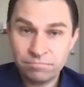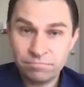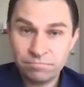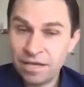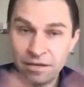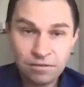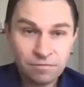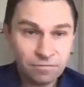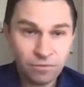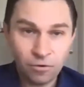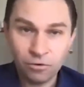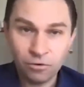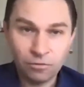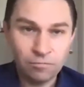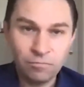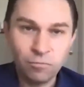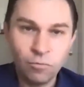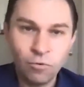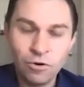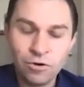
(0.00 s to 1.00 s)

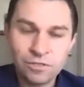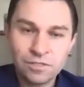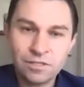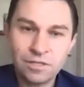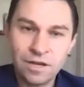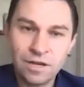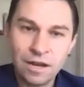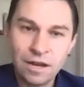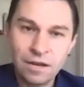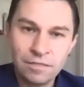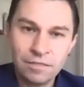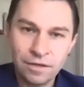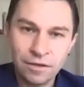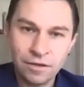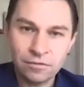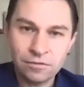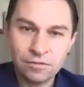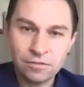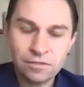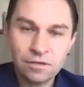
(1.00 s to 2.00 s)
tenfold worse than anything
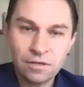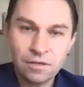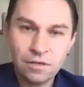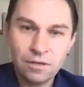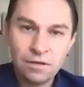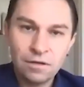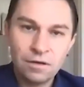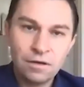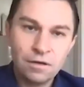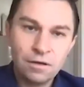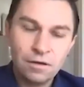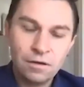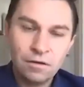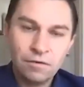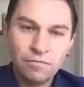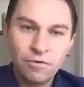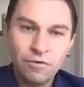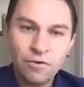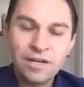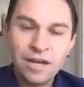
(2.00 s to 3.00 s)
else.
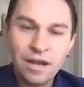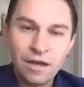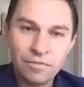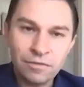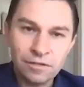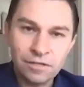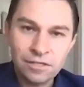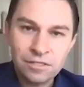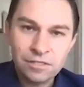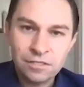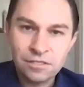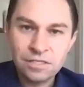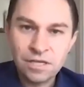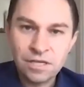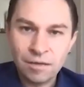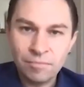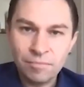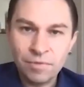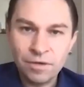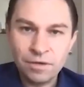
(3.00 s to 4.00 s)
Further down the list is
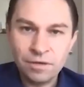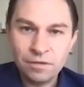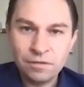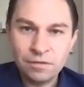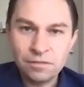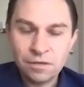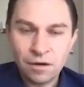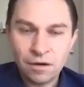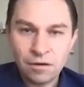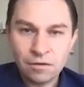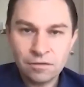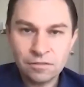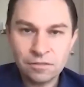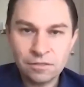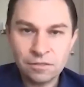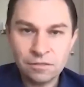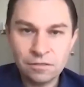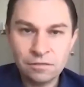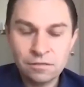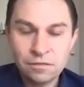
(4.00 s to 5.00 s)
diabetes, heart
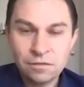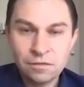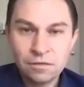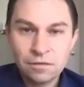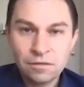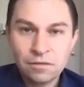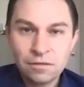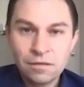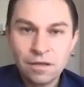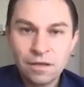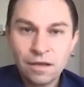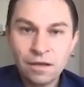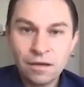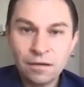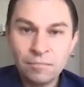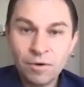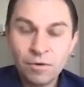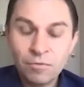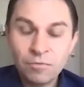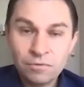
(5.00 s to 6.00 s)
disease,
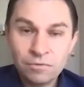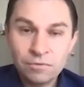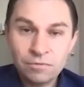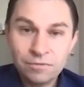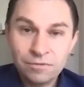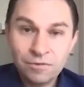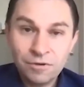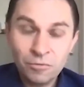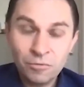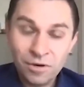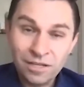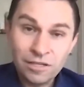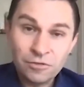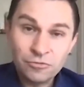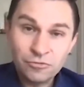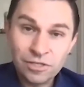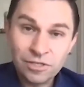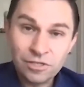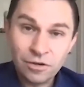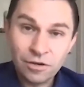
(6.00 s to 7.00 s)
uh, but you know we're
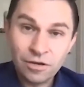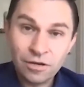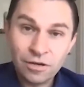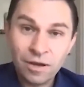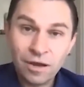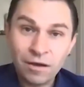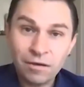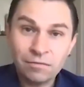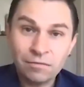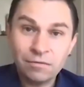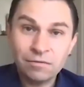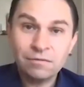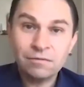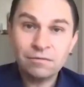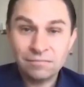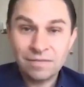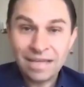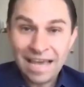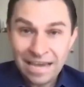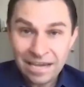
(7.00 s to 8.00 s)
literally talking about
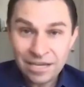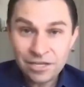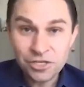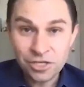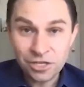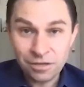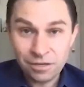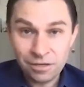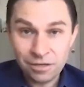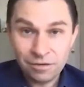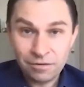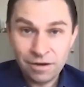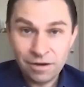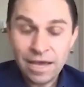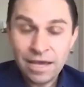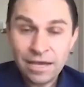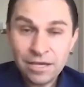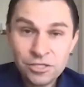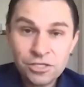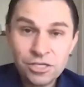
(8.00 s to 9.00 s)
aging here.
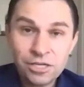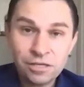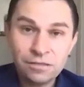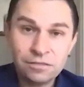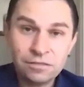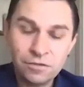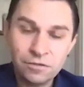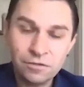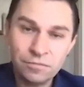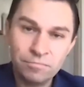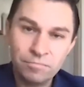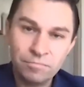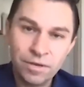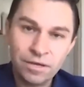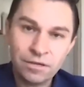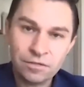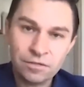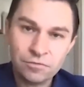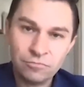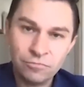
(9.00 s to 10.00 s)
Aging is your
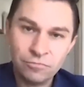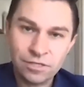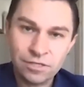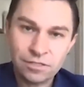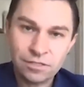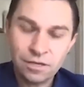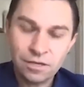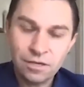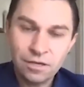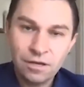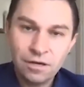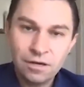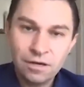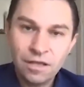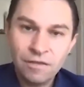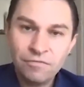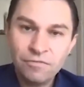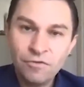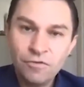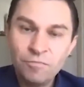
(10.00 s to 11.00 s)
biggest risk.
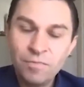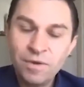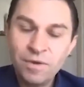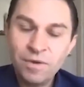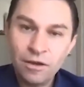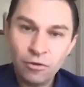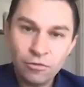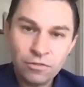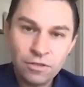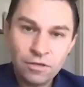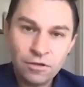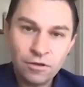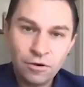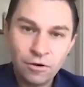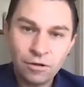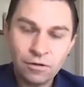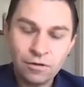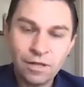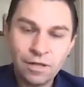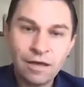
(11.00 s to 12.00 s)
If you've been healthy your
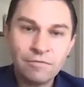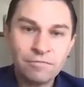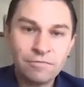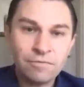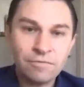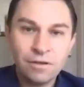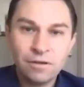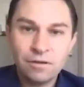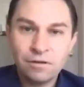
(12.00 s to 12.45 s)
whole life,